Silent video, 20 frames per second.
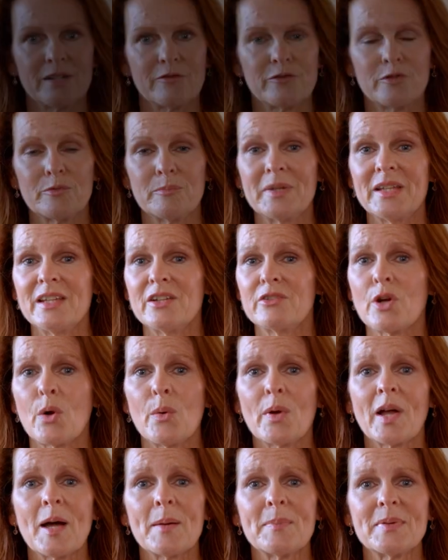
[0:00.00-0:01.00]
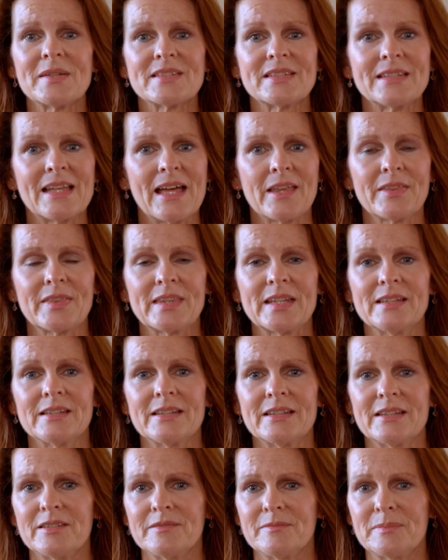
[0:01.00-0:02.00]
For me, growing up as an
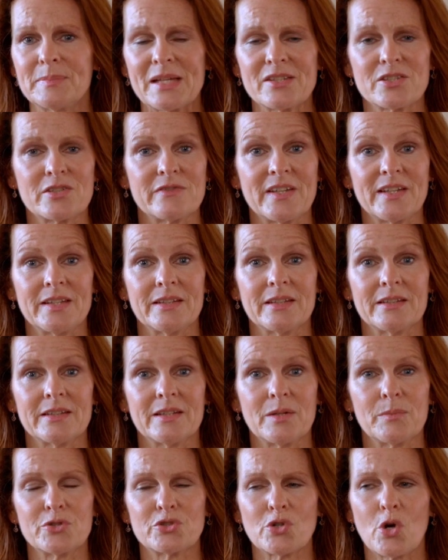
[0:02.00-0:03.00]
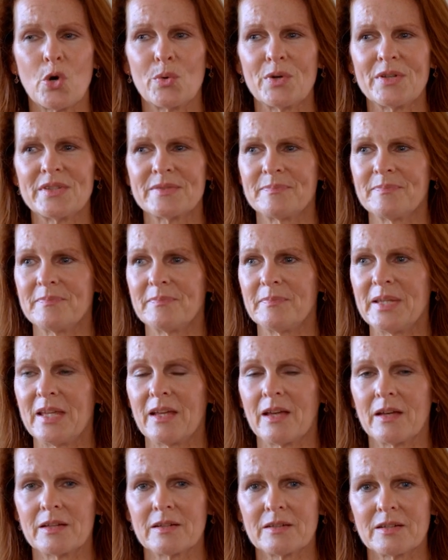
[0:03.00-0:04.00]
athlete in Pennsylvania, it was always
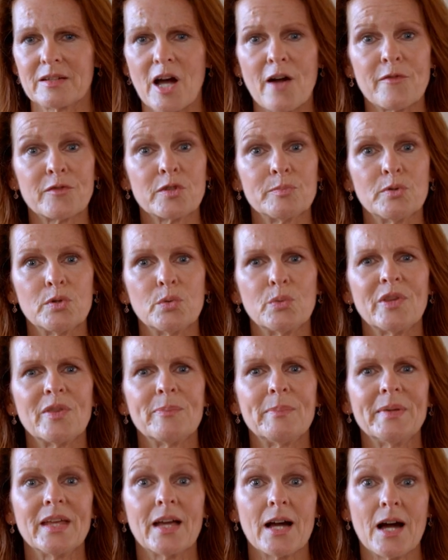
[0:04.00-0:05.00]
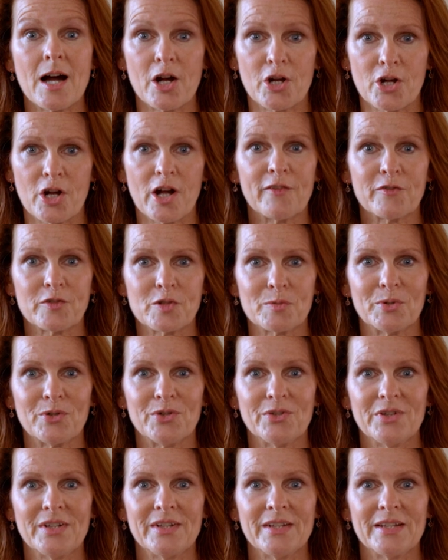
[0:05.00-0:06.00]
being comfortable with being
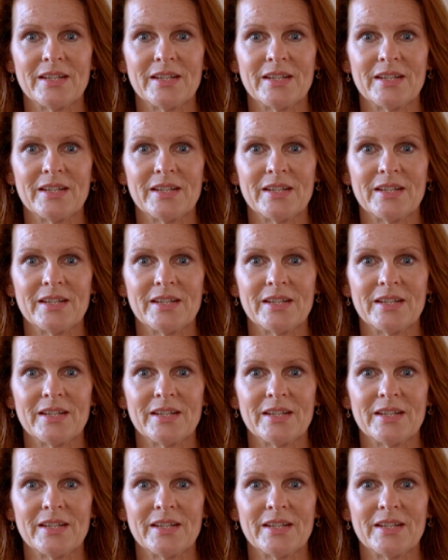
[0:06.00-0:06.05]
uncomfortable.